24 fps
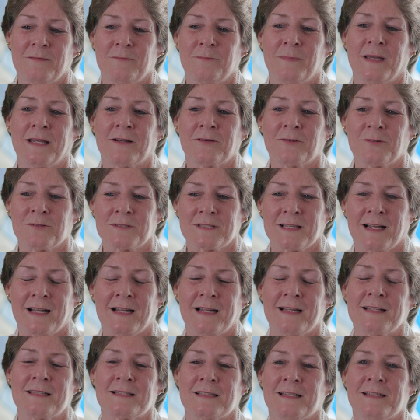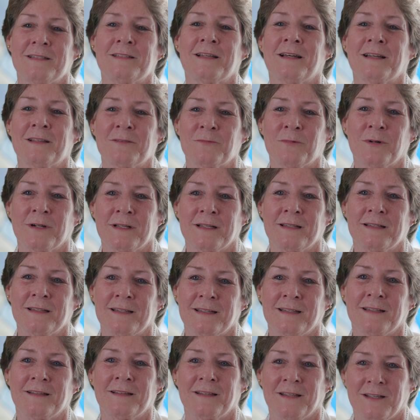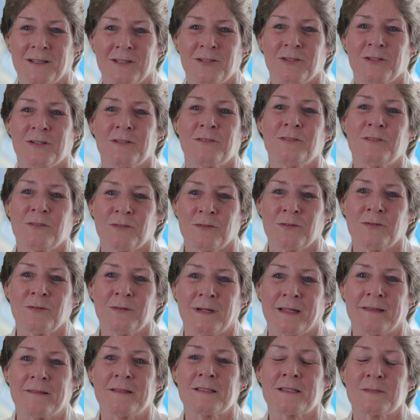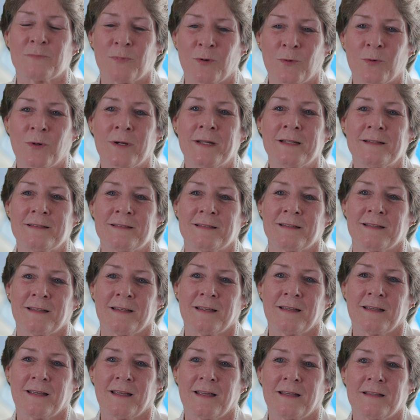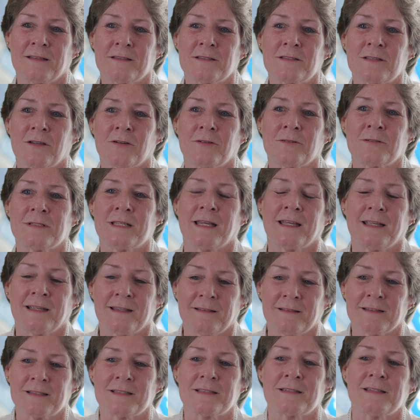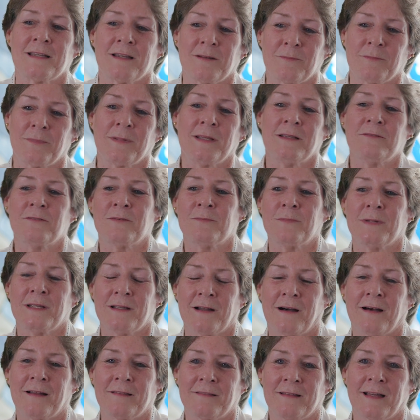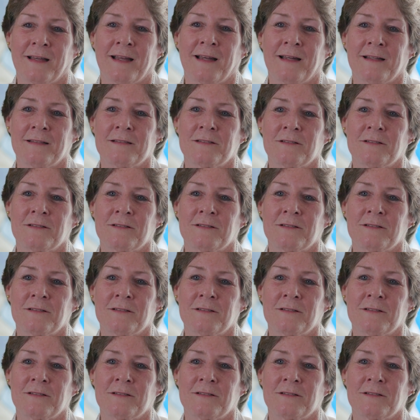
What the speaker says: medical science had done what it could do at this point, and so taking the step even beyond that